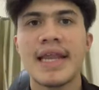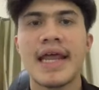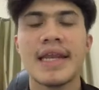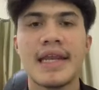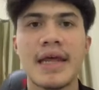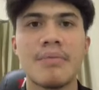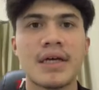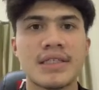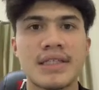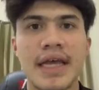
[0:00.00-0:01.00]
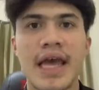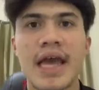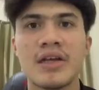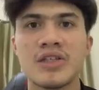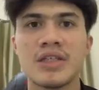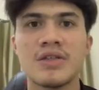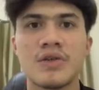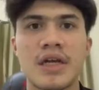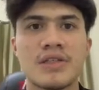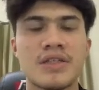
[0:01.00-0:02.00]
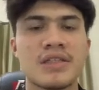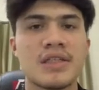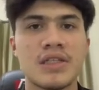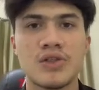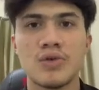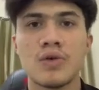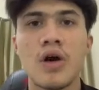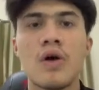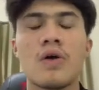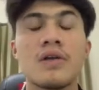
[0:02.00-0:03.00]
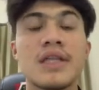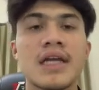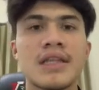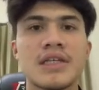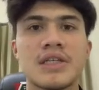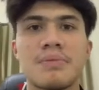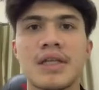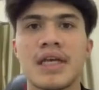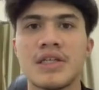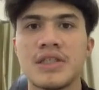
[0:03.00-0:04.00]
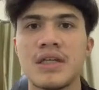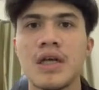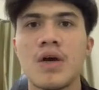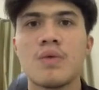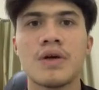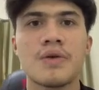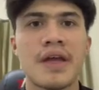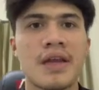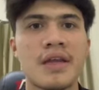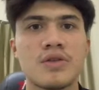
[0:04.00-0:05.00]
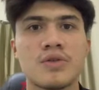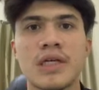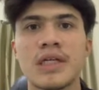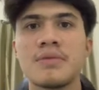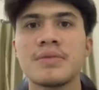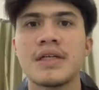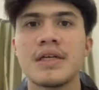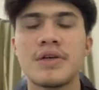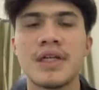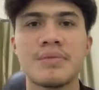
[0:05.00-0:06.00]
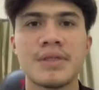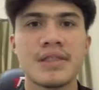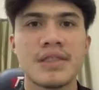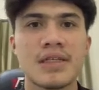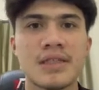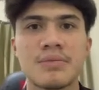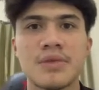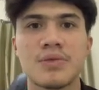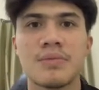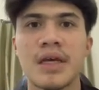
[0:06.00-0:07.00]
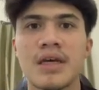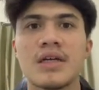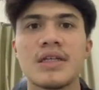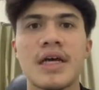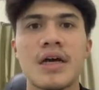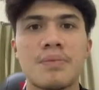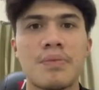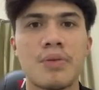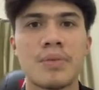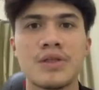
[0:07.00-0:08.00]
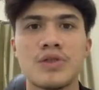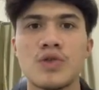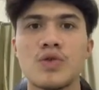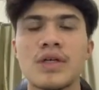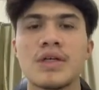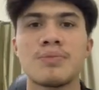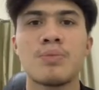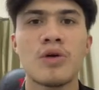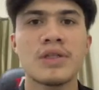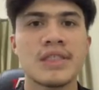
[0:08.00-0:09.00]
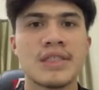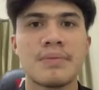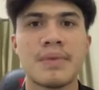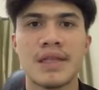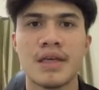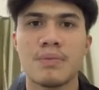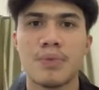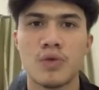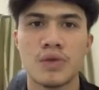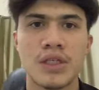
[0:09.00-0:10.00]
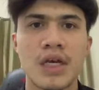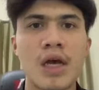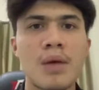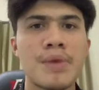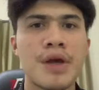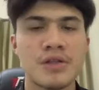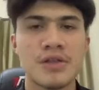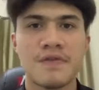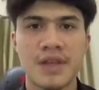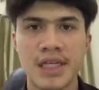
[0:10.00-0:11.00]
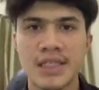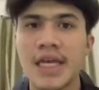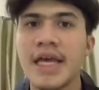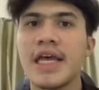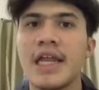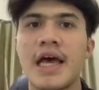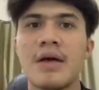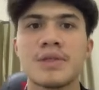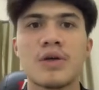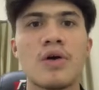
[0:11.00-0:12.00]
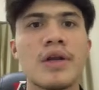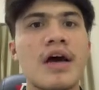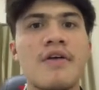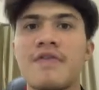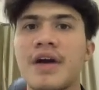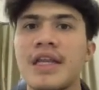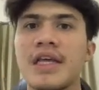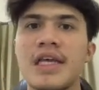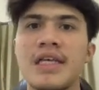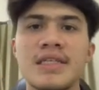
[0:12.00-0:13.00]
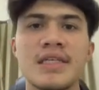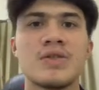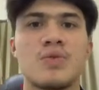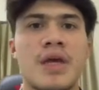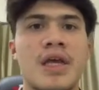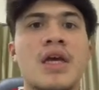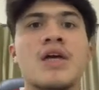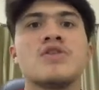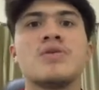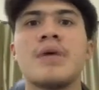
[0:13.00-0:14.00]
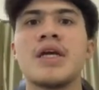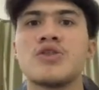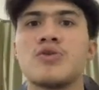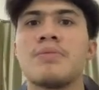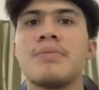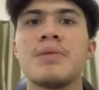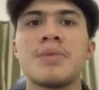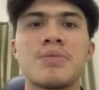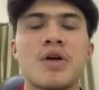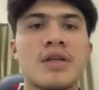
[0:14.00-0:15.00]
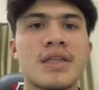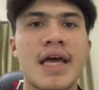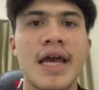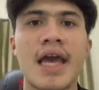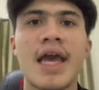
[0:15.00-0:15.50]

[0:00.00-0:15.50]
that they must take action to address the issue. Honda Touch application were created to enable customers to make their appointment through a more systematic approach. Because of this, it helps Honda find the easiest way to make sure minimum contact